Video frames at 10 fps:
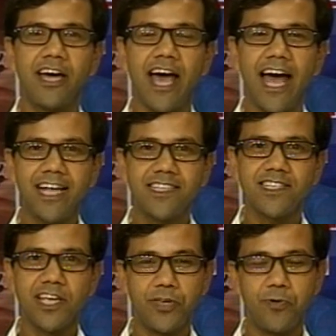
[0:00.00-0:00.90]

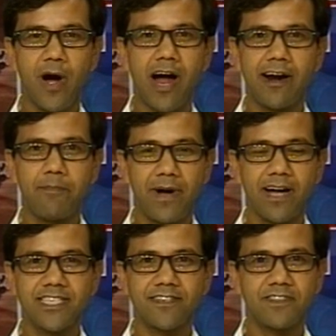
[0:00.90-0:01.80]
As you are a
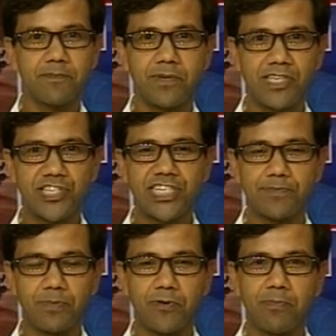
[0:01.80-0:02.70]
part of the PG
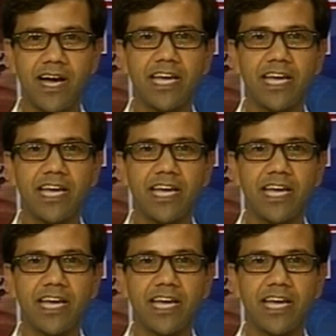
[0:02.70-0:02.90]
Diploma